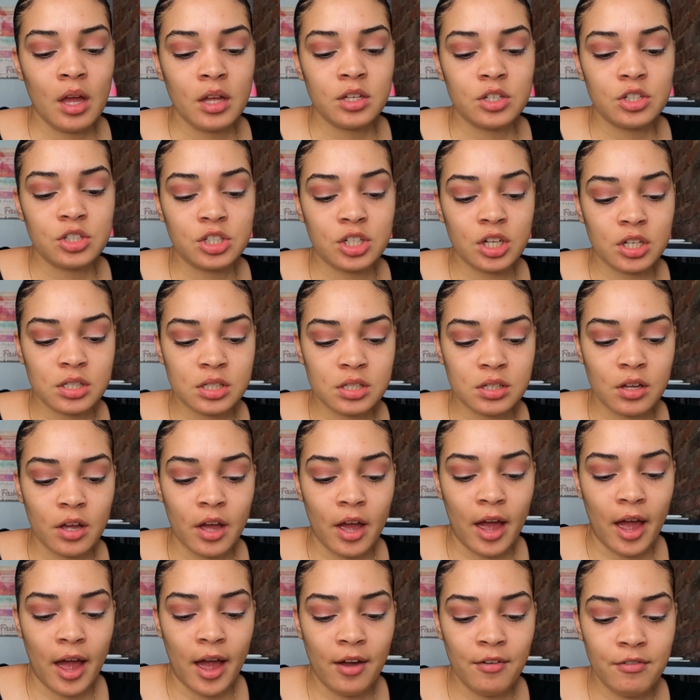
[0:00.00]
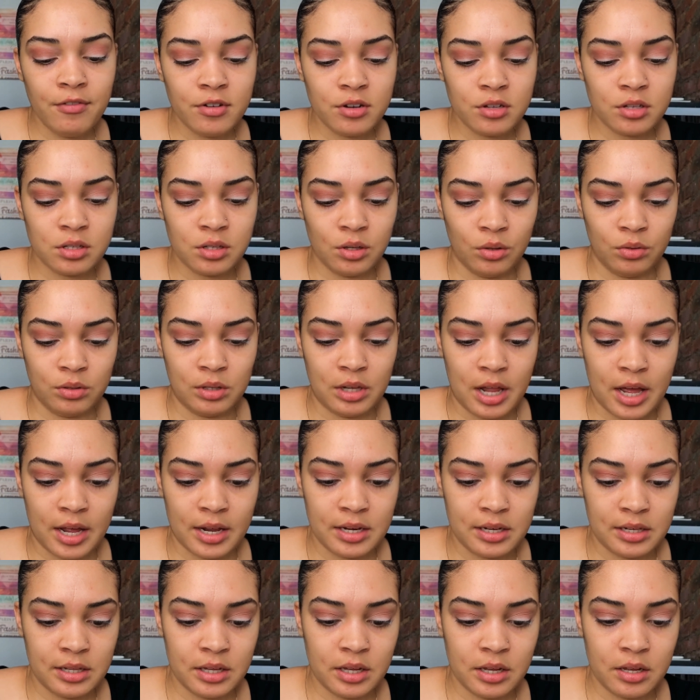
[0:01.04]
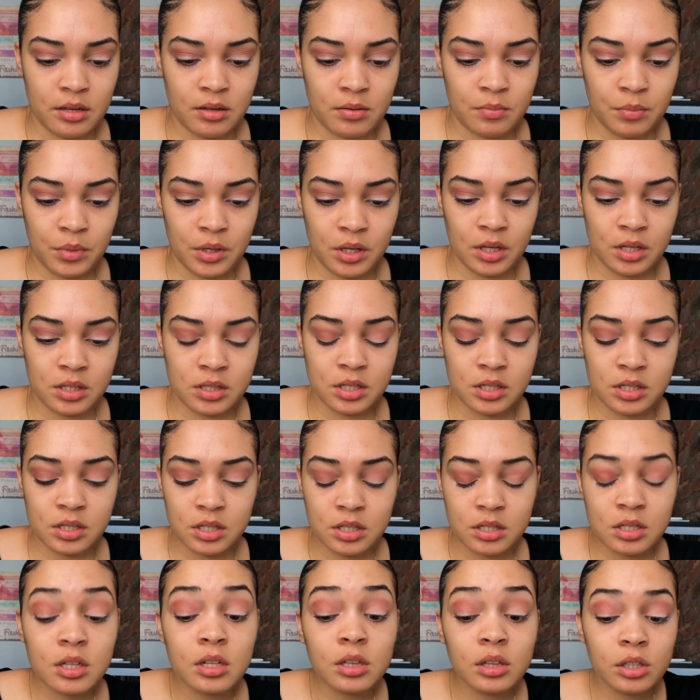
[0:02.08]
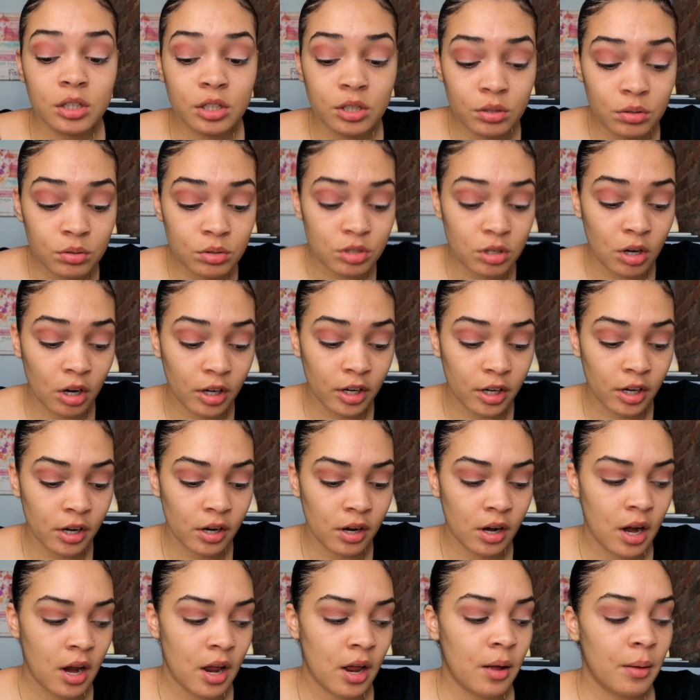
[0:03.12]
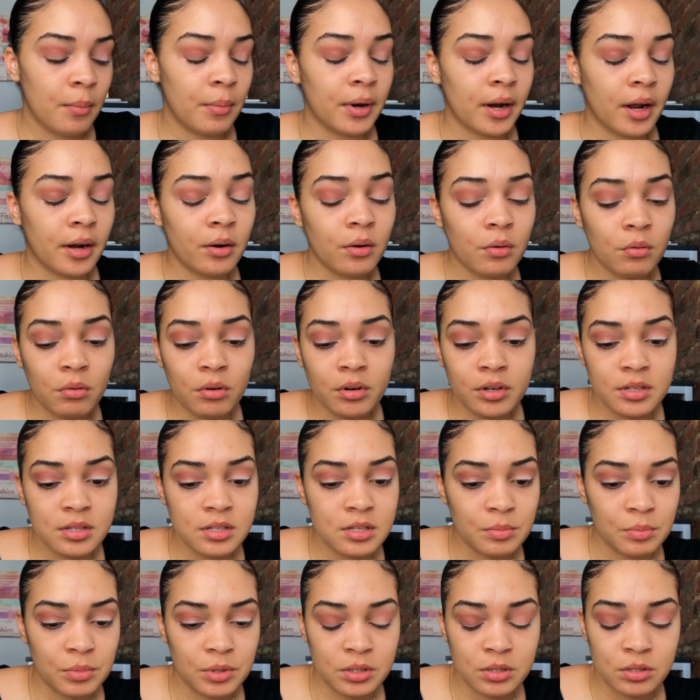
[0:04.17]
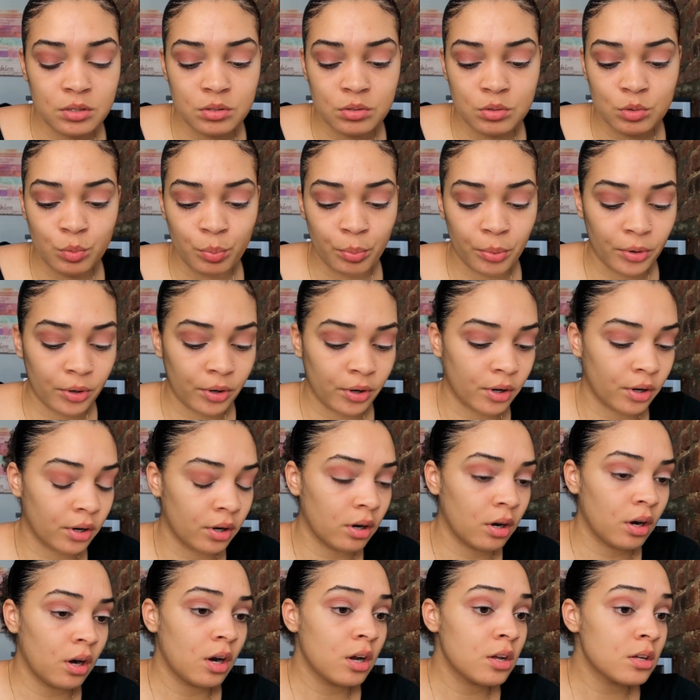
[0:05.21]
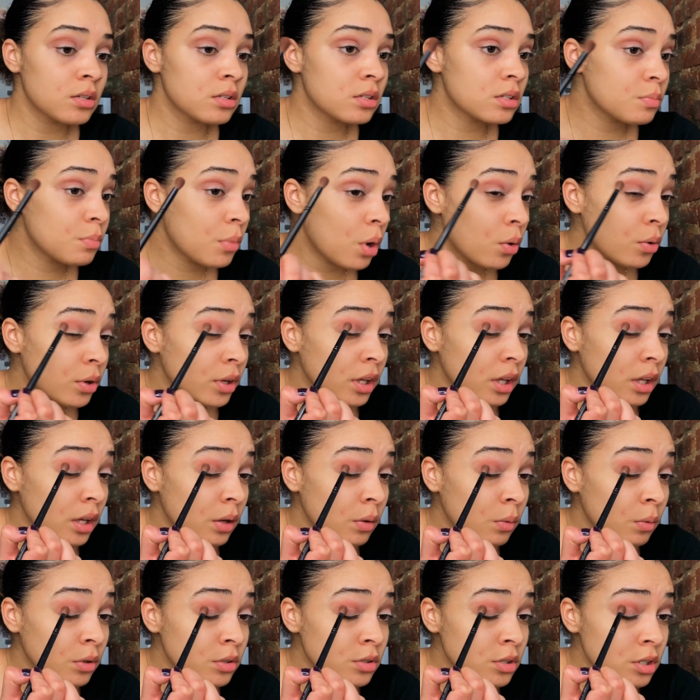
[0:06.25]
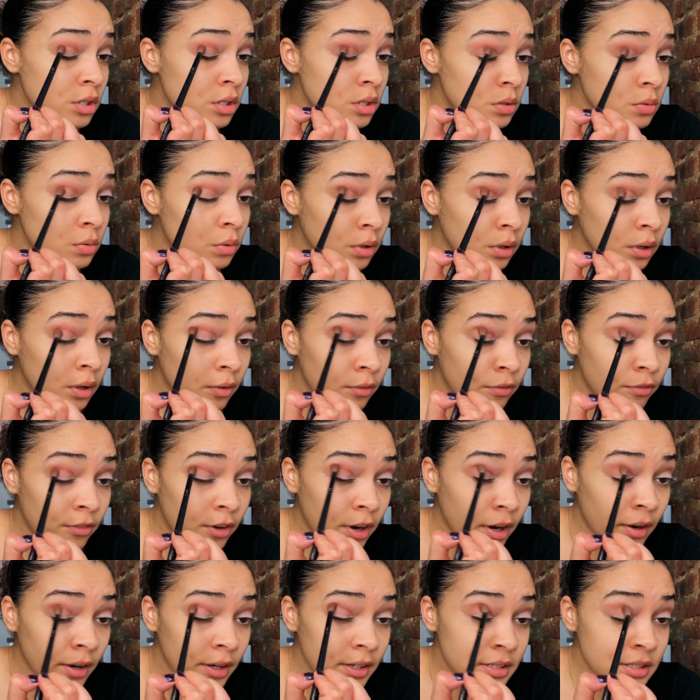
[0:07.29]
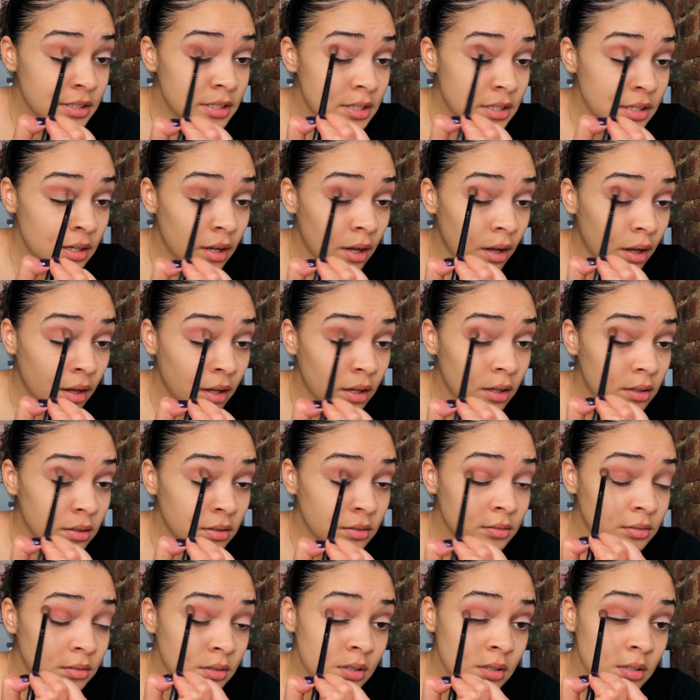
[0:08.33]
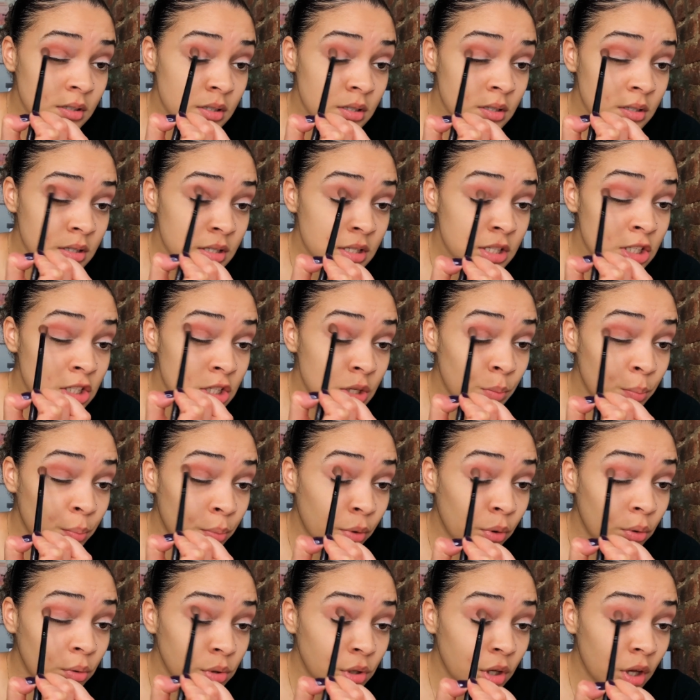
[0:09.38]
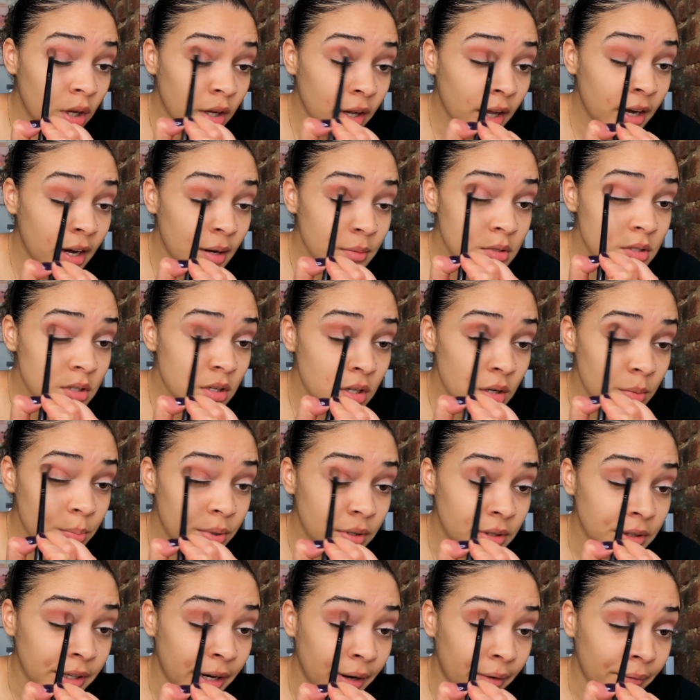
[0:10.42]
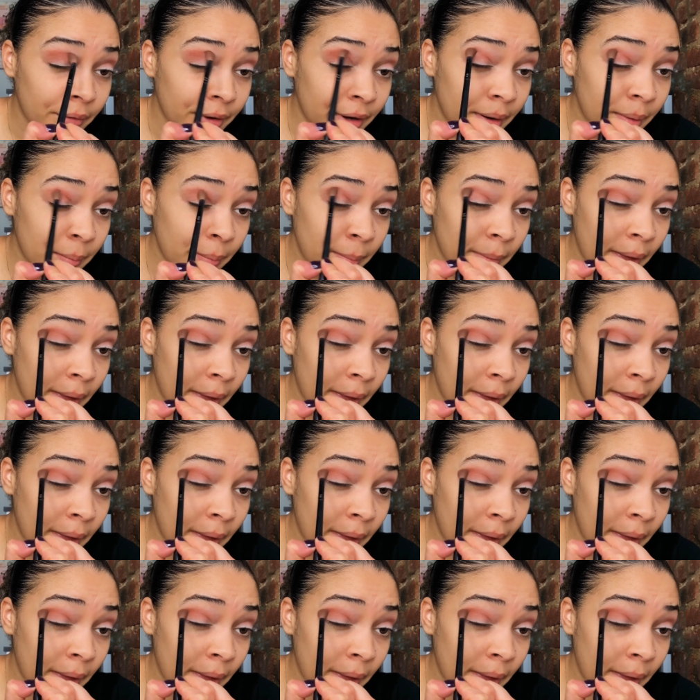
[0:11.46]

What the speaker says: just ever so lightly, because this is a little darker, but I don't want it to be super smoky. We're just doing a very simple look. And I'm just gonna put that right